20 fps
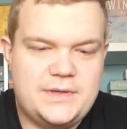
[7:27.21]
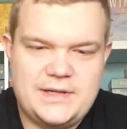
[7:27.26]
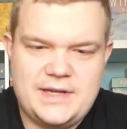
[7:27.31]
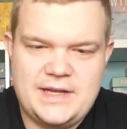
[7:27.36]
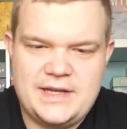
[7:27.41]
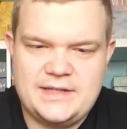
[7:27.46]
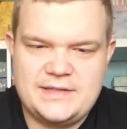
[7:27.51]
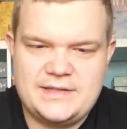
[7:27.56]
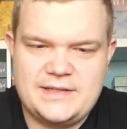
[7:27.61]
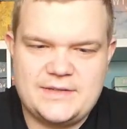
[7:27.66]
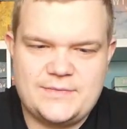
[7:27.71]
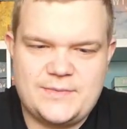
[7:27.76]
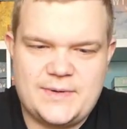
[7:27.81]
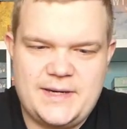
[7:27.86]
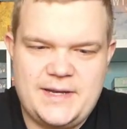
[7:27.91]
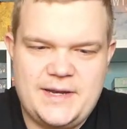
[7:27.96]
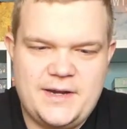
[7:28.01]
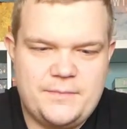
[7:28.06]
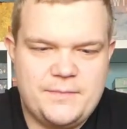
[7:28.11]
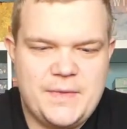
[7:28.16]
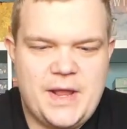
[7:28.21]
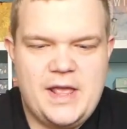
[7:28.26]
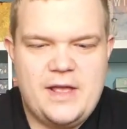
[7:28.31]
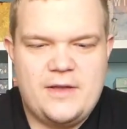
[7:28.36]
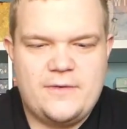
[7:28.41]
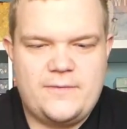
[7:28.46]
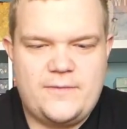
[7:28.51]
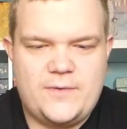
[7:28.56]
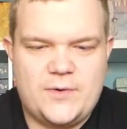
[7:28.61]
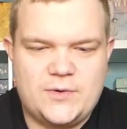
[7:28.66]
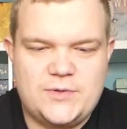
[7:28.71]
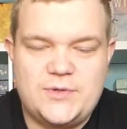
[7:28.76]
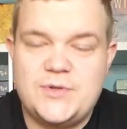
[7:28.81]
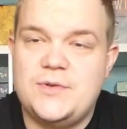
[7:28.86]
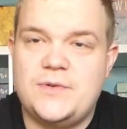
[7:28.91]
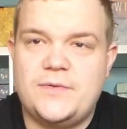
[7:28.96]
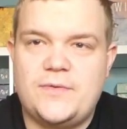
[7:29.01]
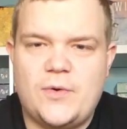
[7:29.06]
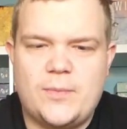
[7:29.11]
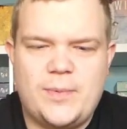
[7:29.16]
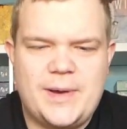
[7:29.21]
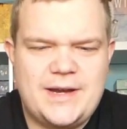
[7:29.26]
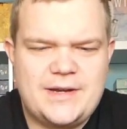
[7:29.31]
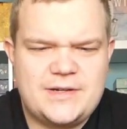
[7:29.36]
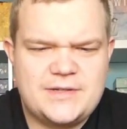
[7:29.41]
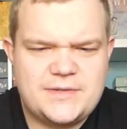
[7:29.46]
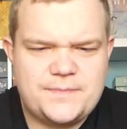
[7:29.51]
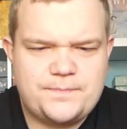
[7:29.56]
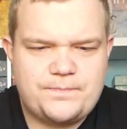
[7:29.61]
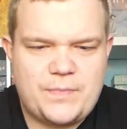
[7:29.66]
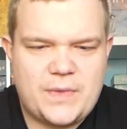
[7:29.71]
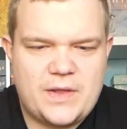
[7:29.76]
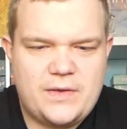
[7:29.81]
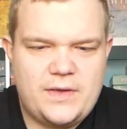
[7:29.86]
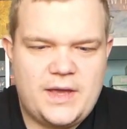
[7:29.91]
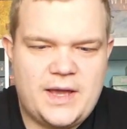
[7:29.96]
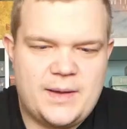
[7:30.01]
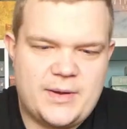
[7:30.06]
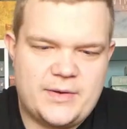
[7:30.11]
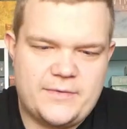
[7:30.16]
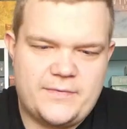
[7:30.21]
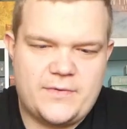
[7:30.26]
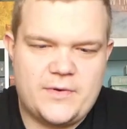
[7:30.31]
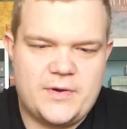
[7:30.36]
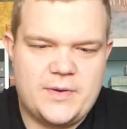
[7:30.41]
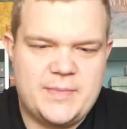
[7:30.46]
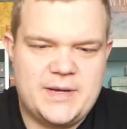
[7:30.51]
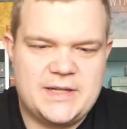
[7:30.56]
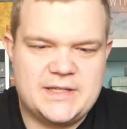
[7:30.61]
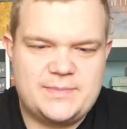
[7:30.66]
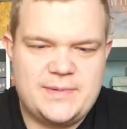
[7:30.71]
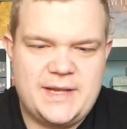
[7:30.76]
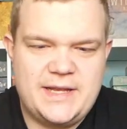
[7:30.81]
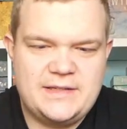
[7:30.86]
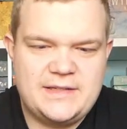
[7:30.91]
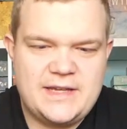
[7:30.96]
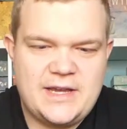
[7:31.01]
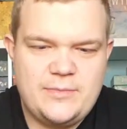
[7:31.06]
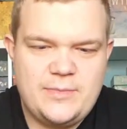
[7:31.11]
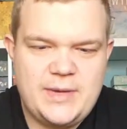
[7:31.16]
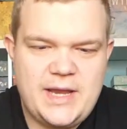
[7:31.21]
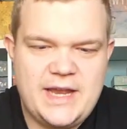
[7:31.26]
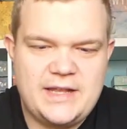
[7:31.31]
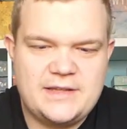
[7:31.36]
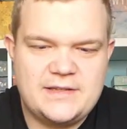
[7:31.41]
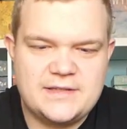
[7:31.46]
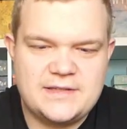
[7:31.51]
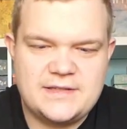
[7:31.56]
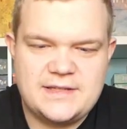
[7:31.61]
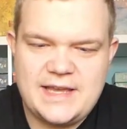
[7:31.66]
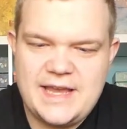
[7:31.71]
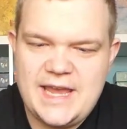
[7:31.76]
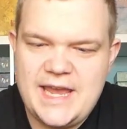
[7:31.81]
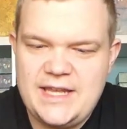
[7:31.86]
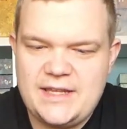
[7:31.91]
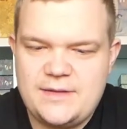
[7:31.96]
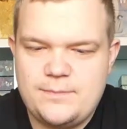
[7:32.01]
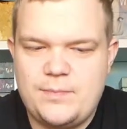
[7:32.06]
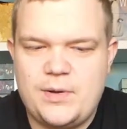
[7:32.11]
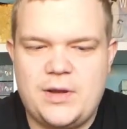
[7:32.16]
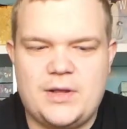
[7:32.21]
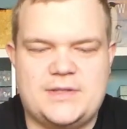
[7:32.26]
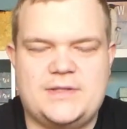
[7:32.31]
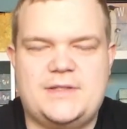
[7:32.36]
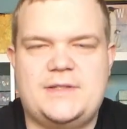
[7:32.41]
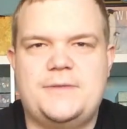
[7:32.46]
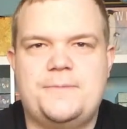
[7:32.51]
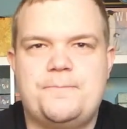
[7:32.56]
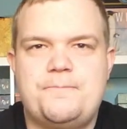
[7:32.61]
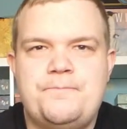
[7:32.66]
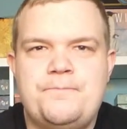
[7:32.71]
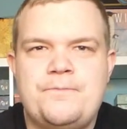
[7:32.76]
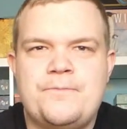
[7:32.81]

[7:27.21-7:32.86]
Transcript: And it says right here, for 2 to 4 players, about 30 minutes playing time, ages 8+.